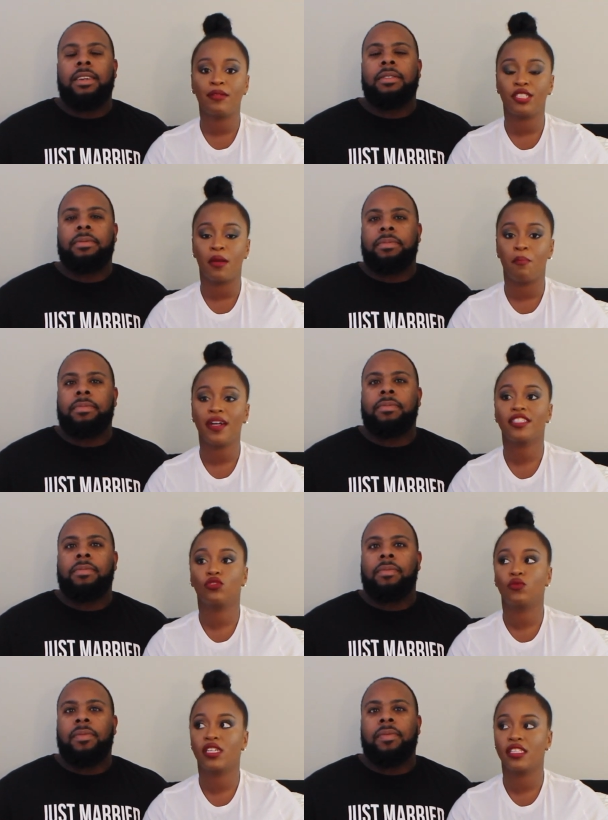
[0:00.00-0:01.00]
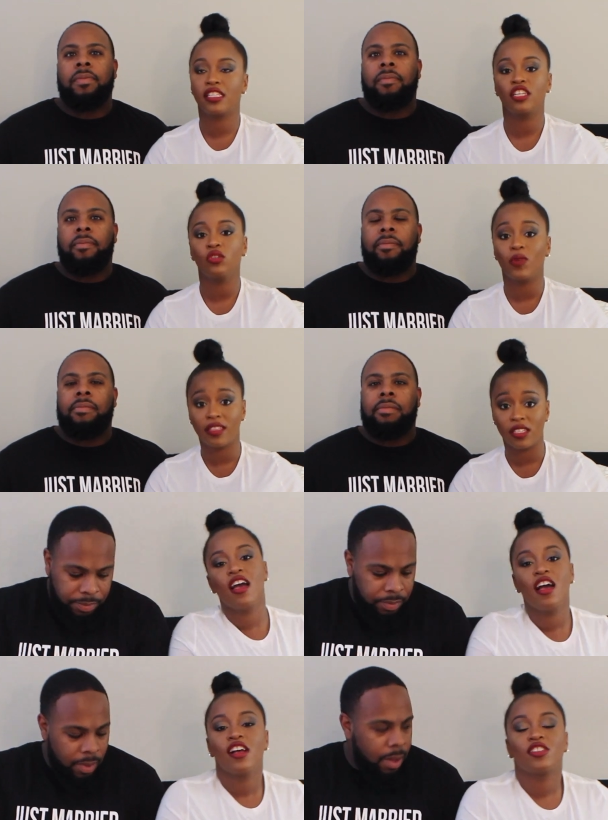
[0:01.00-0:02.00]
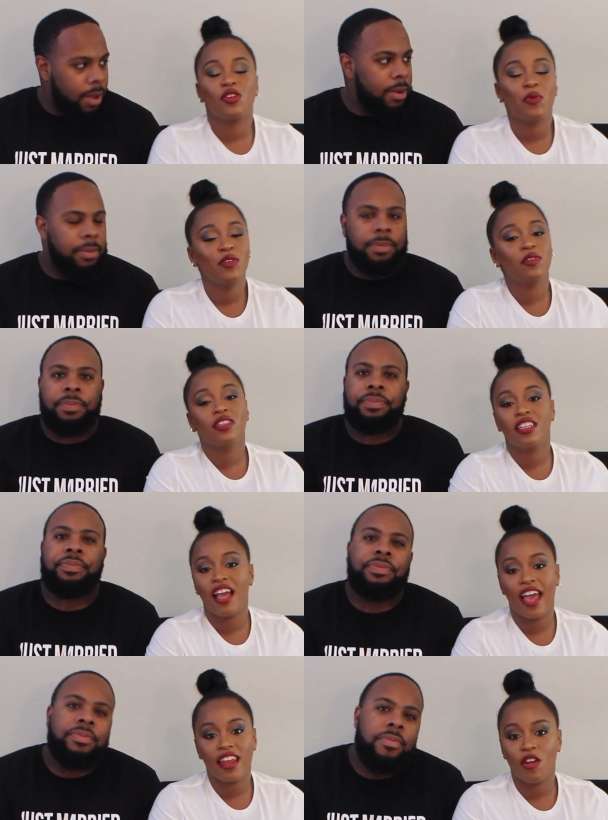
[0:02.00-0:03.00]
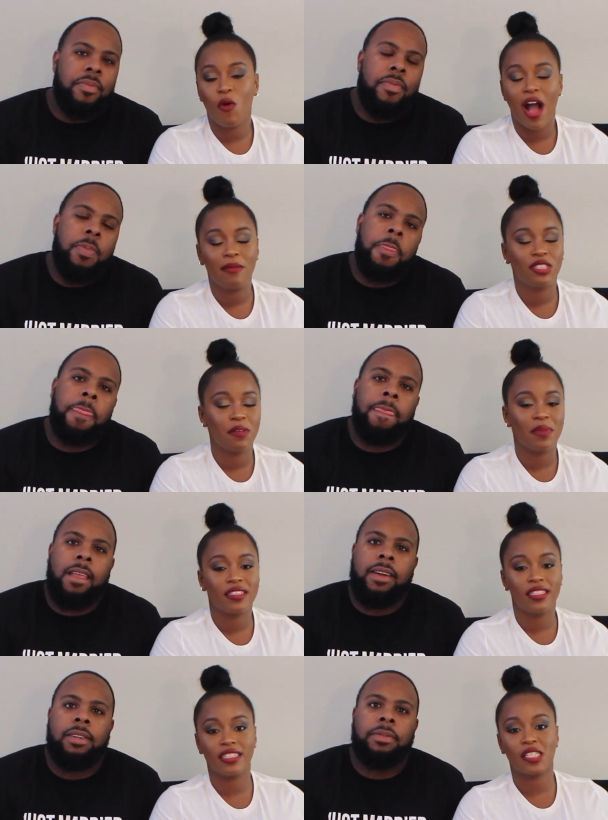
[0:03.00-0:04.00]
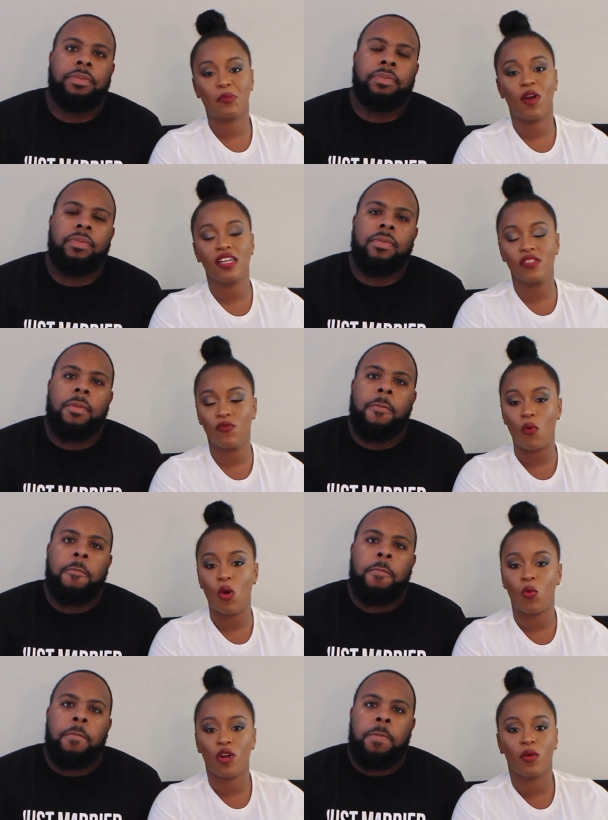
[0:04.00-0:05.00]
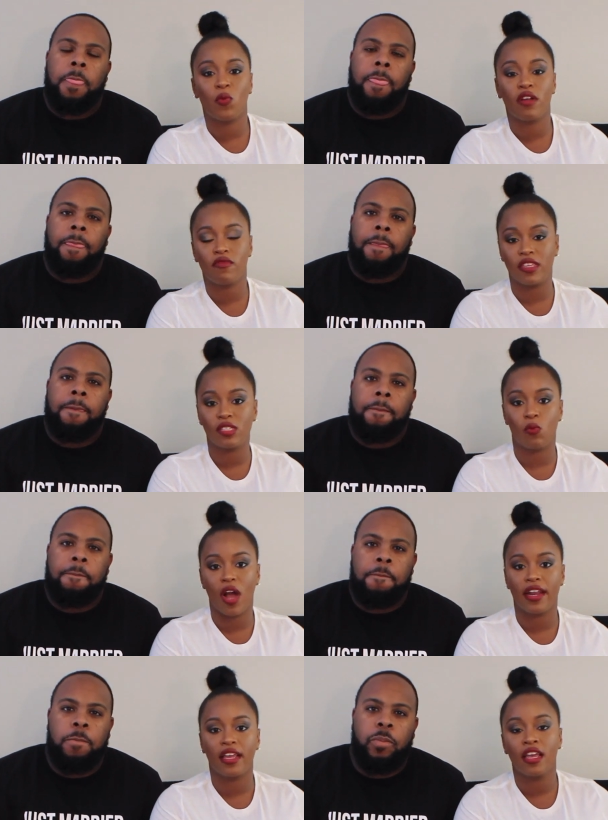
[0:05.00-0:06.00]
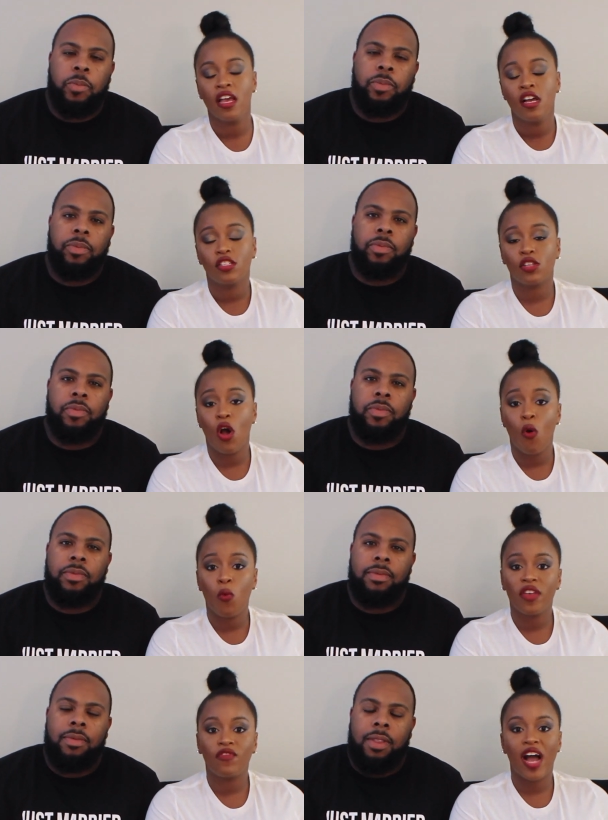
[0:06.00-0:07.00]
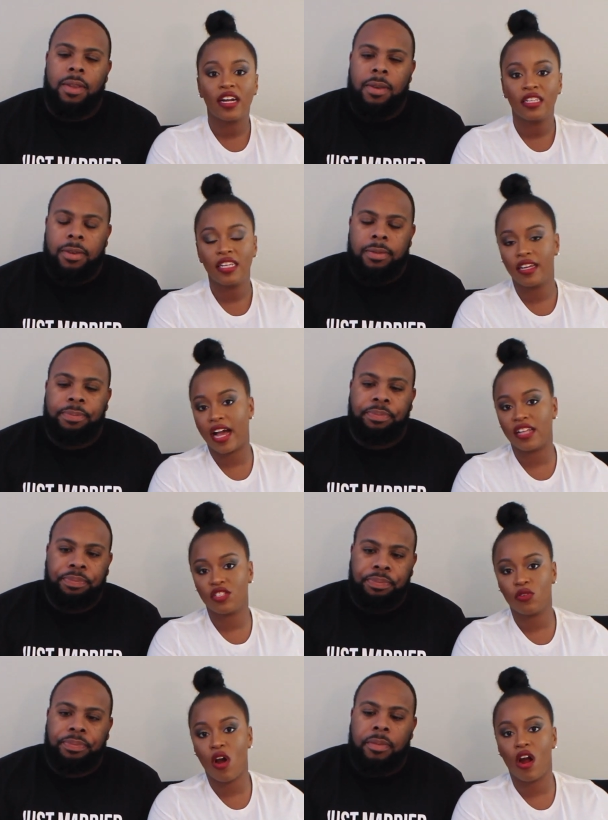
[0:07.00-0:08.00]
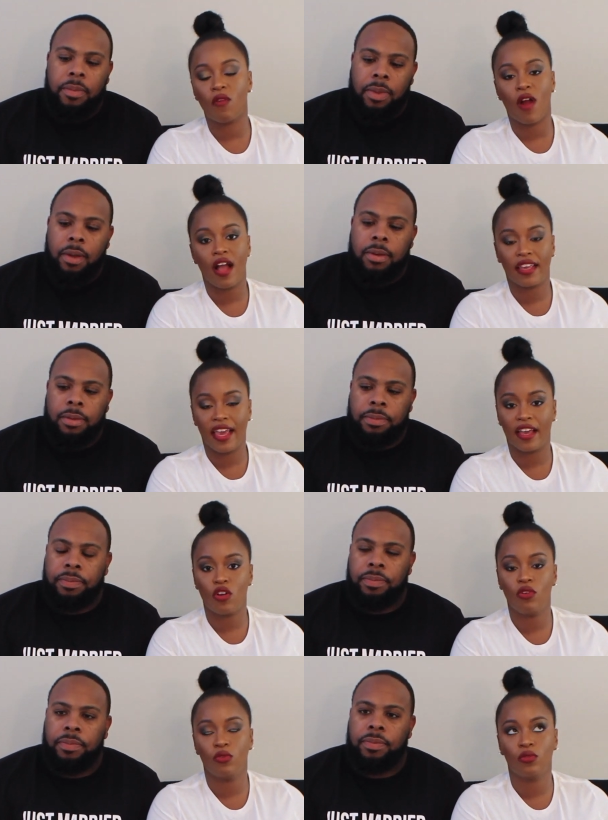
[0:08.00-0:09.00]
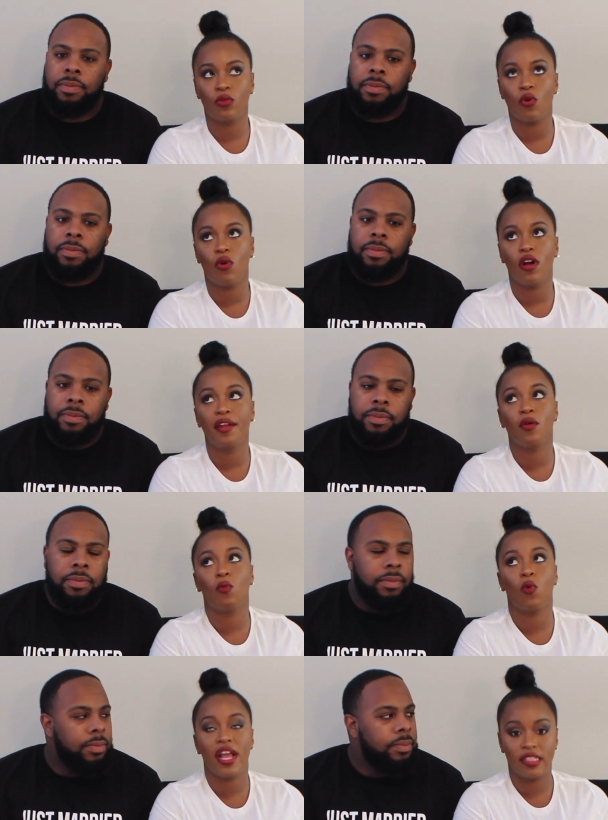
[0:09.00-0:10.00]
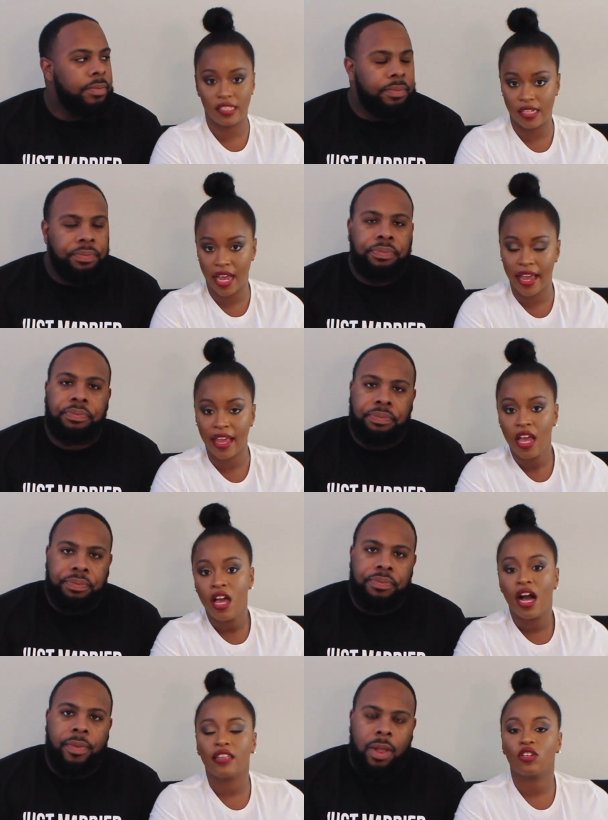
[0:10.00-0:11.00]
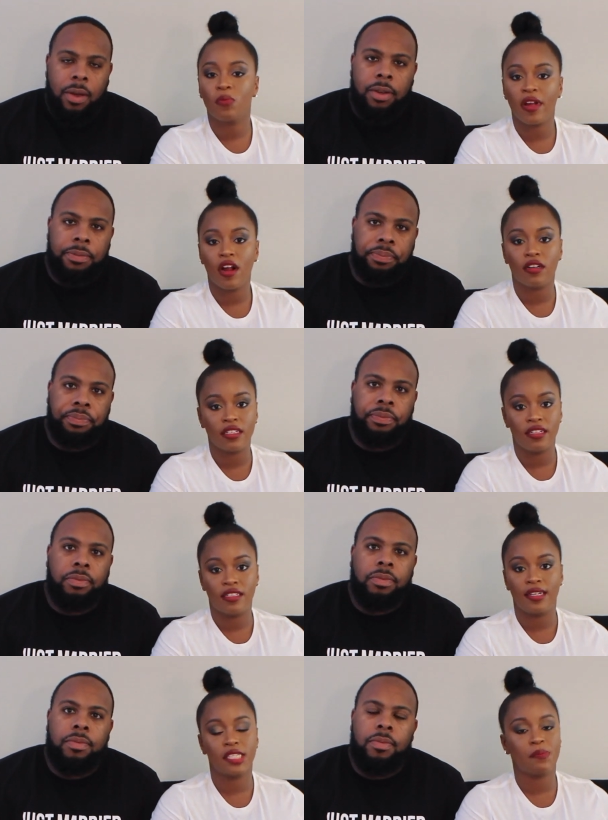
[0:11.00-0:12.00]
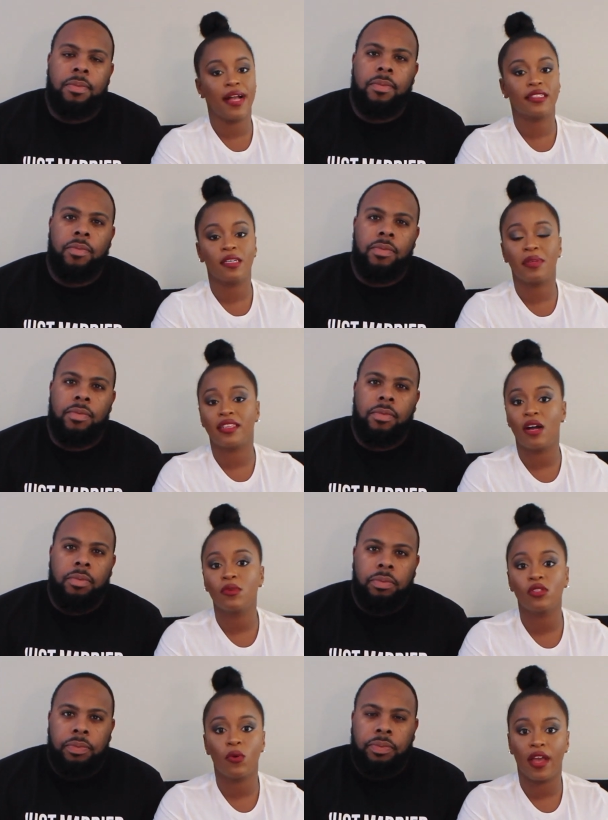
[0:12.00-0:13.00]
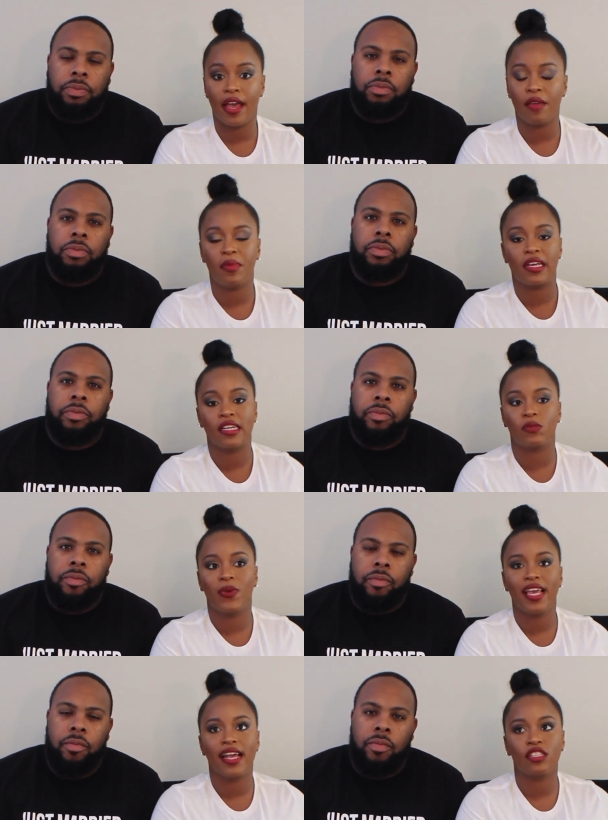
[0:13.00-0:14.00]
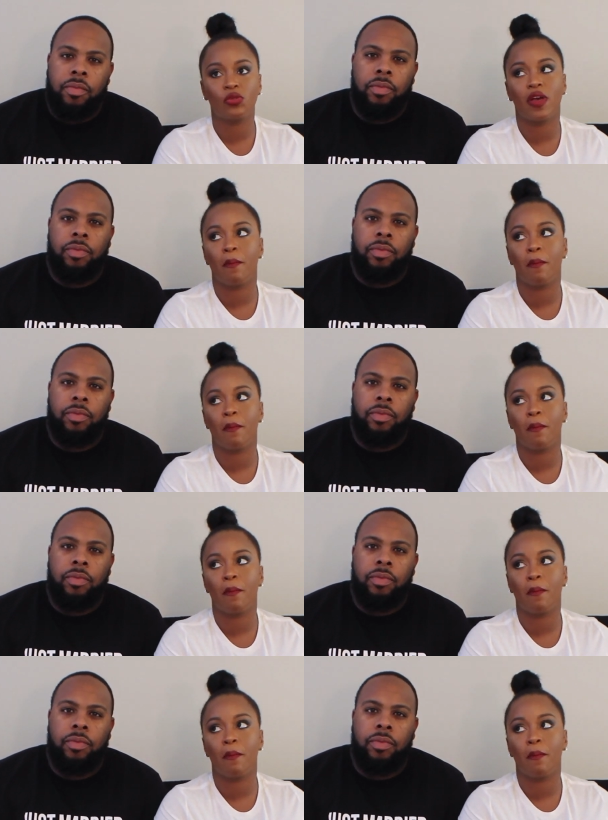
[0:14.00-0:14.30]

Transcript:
Speaker 1: option but to continue with this so we really had no option but to just press forward with this wedding. So we finally got to Hard Rock Cancun on Wednesday, a little bit earlier than expected, but that was okay because we had to